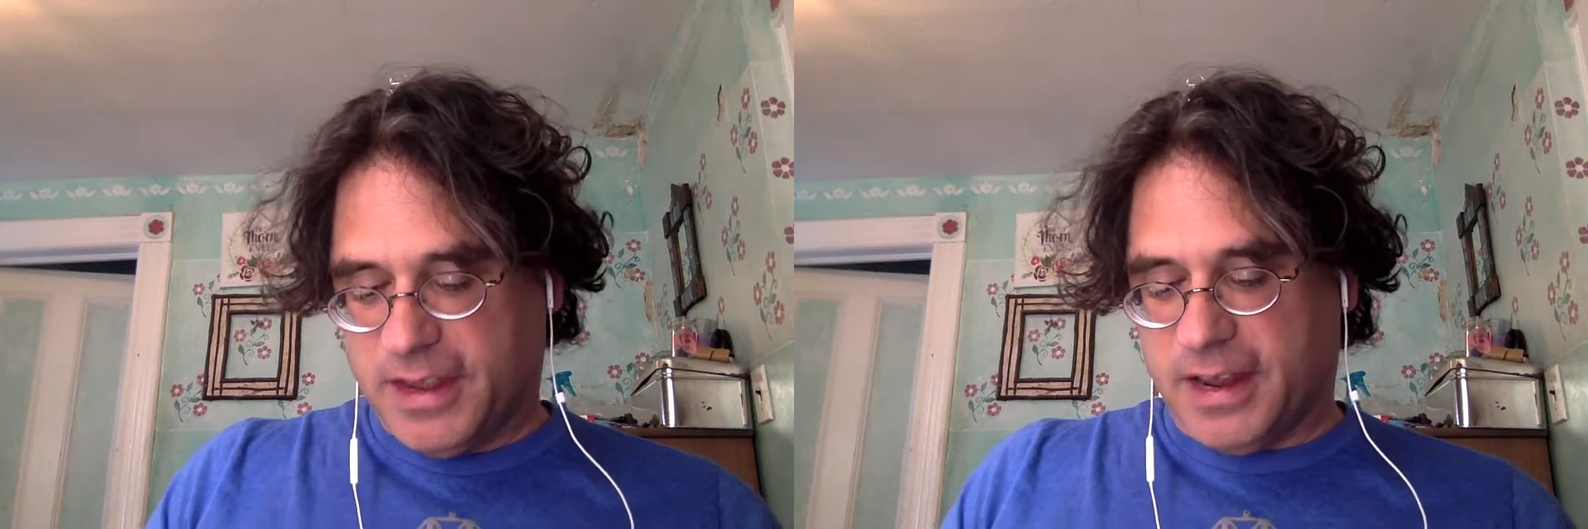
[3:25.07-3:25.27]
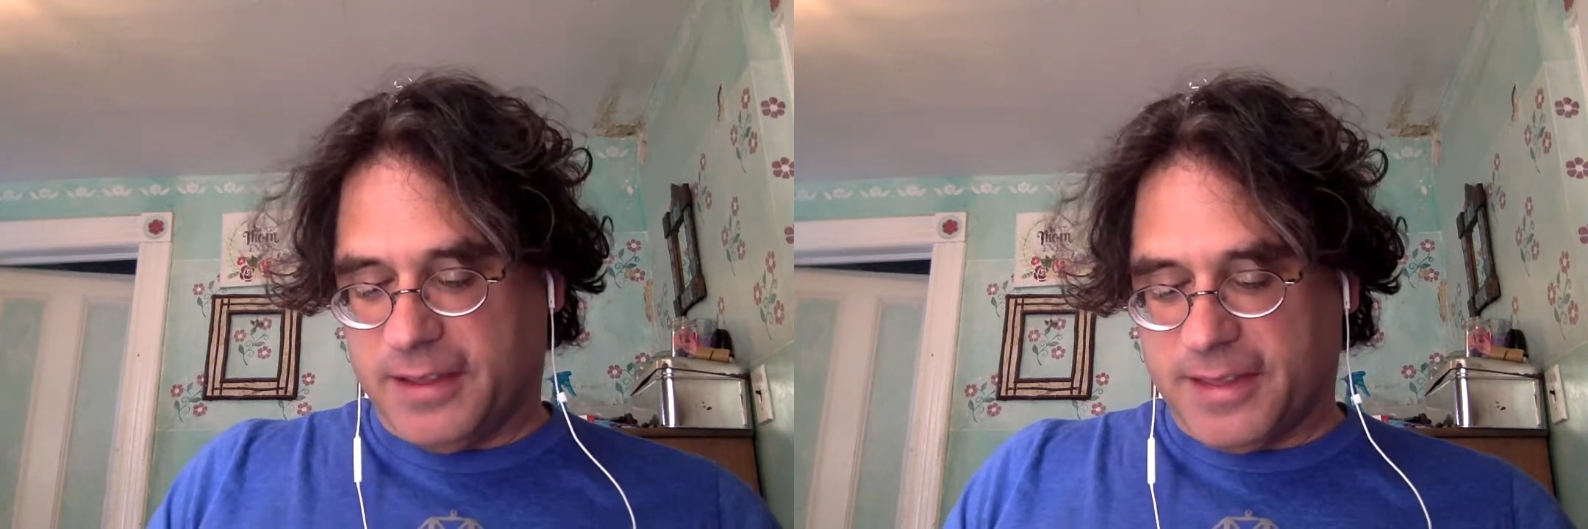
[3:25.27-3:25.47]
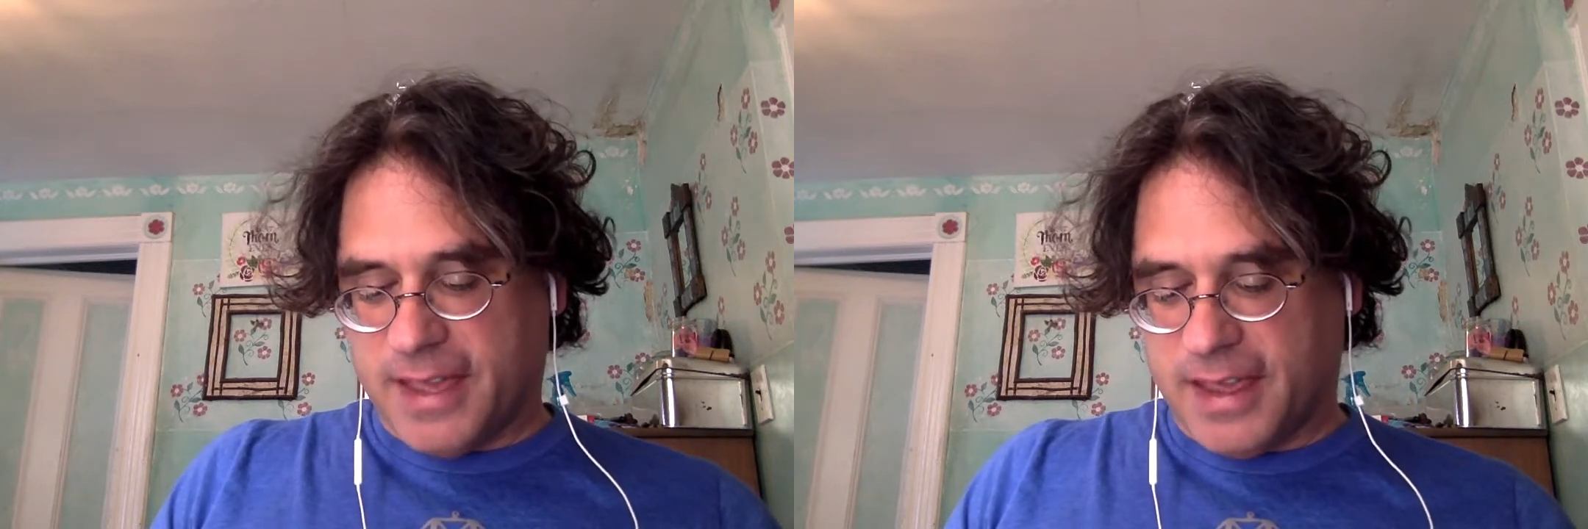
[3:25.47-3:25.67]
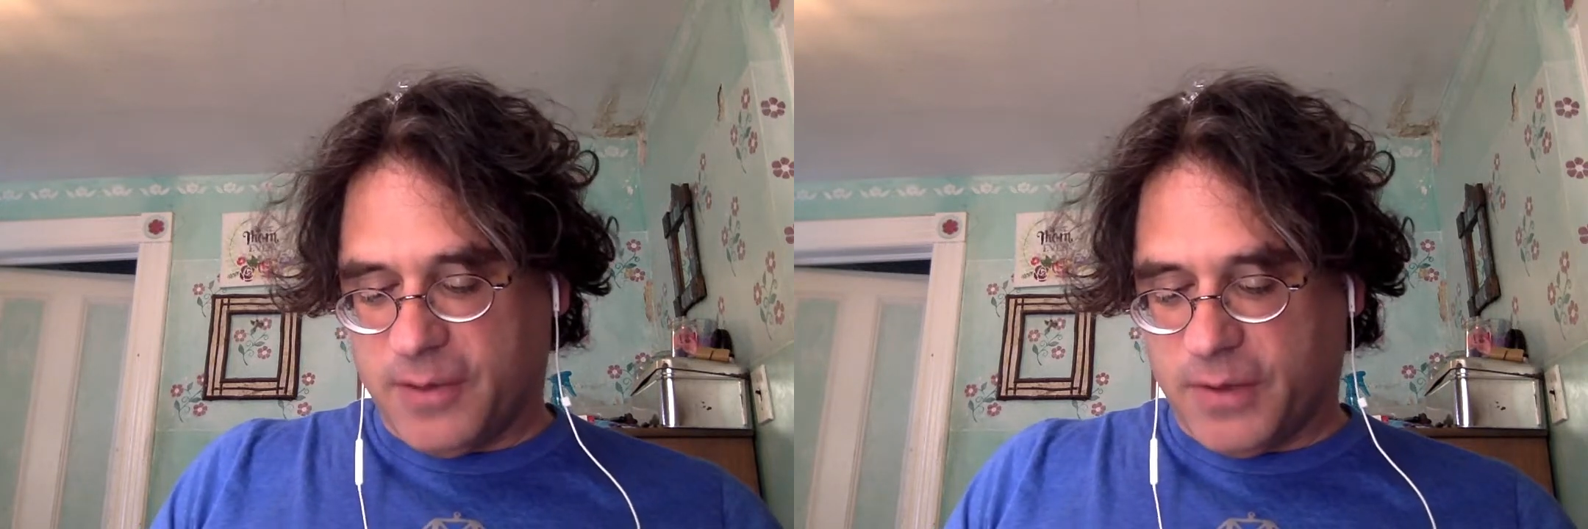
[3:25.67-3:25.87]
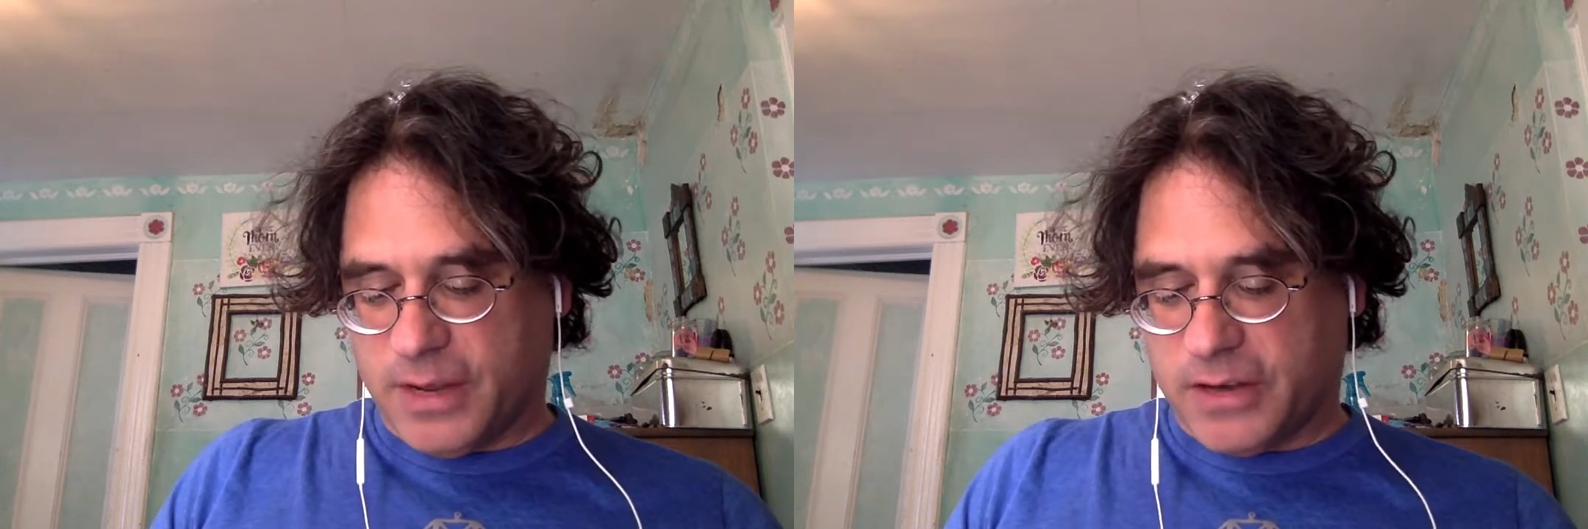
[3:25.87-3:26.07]
And
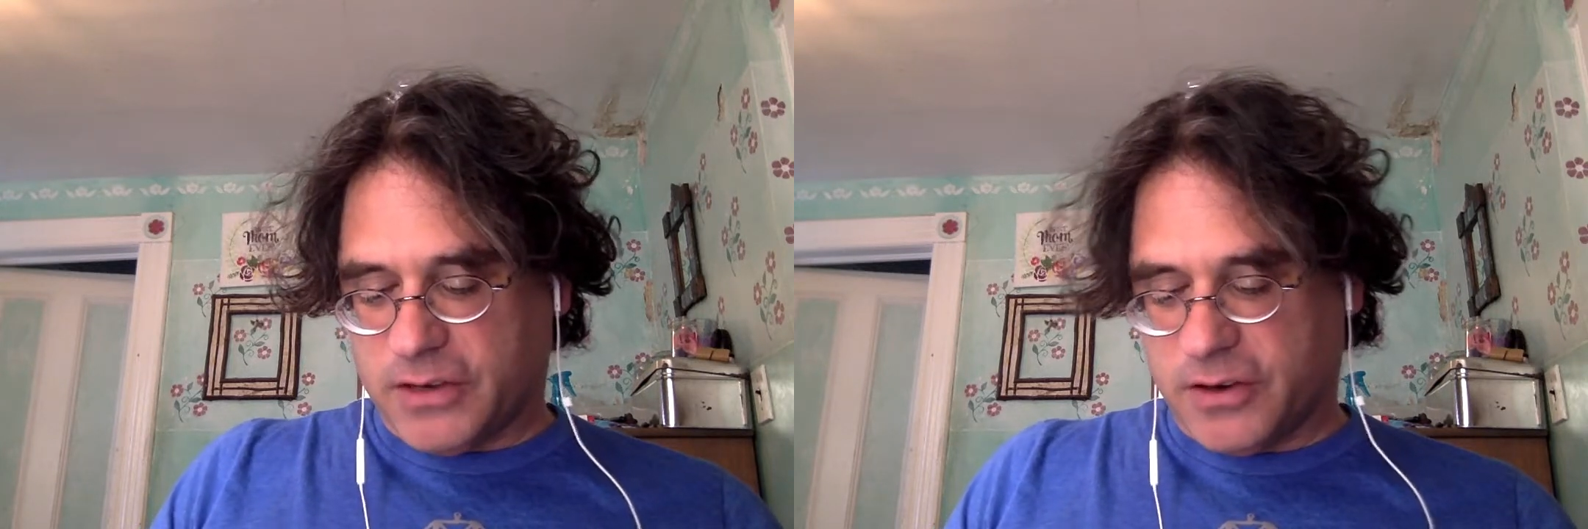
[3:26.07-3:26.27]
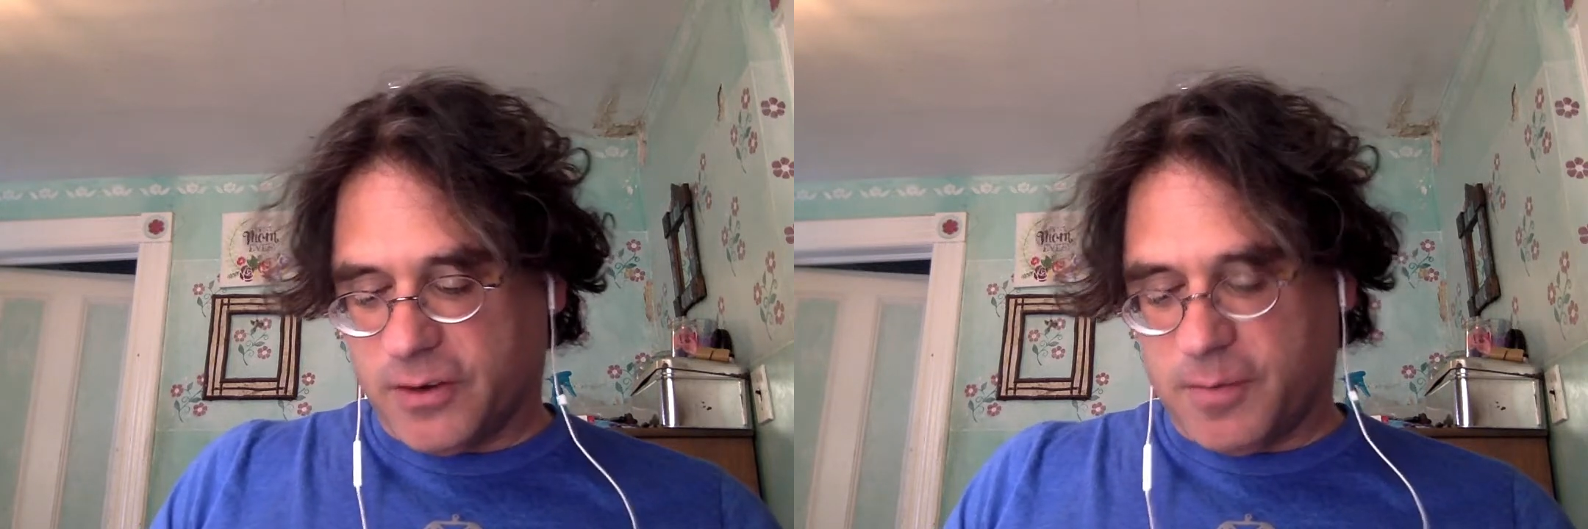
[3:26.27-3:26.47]
then, when they turned